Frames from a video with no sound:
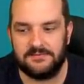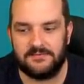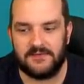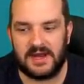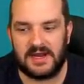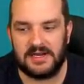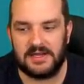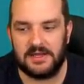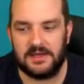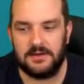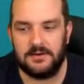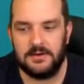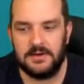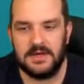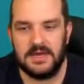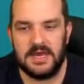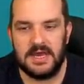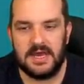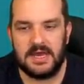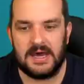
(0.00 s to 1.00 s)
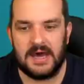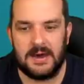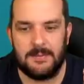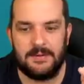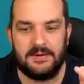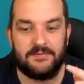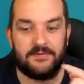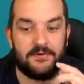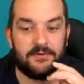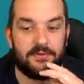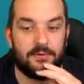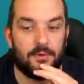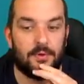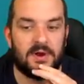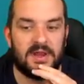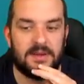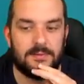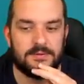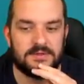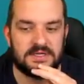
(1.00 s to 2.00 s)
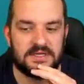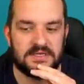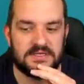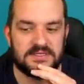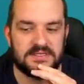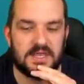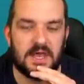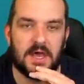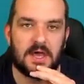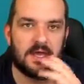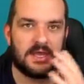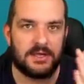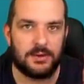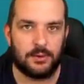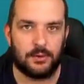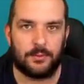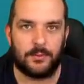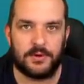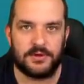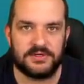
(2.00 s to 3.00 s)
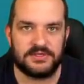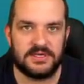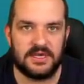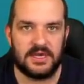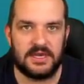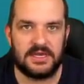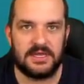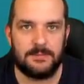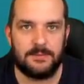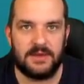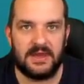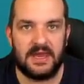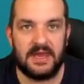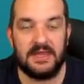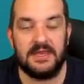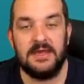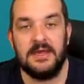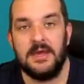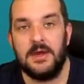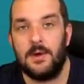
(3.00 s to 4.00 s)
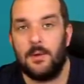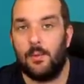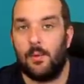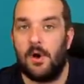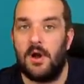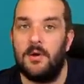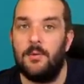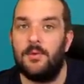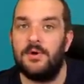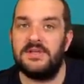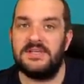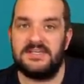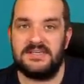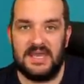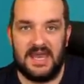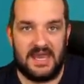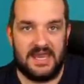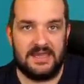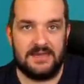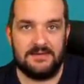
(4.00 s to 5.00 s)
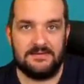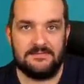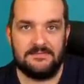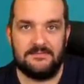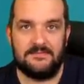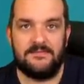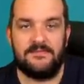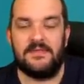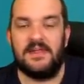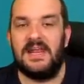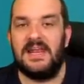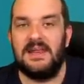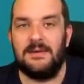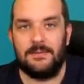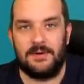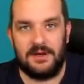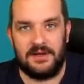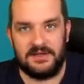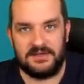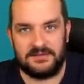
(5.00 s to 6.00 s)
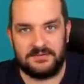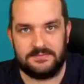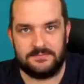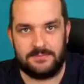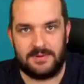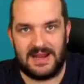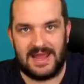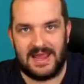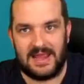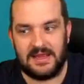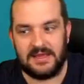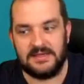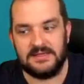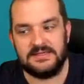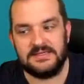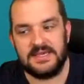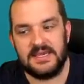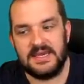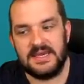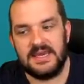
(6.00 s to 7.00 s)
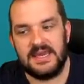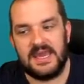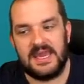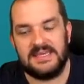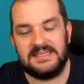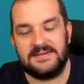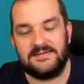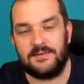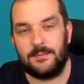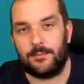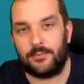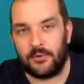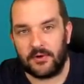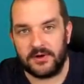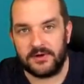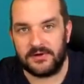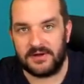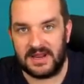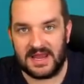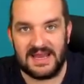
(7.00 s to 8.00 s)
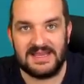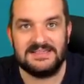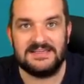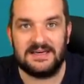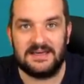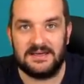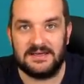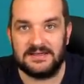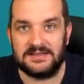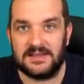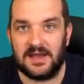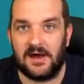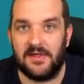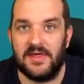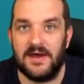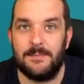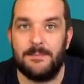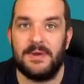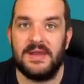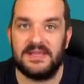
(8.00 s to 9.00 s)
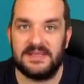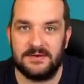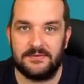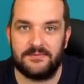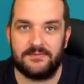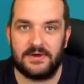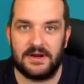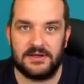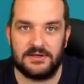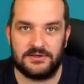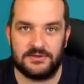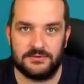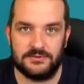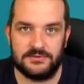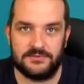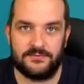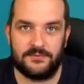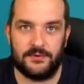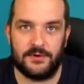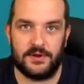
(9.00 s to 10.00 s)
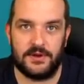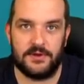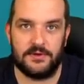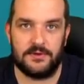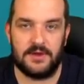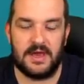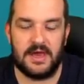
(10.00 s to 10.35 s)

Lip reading: value. And if I thought he was going to start, he'd almost certainly be in. What I would say for the limitless players is if De Bruyne and Hazard are going to start, they're big differentials for you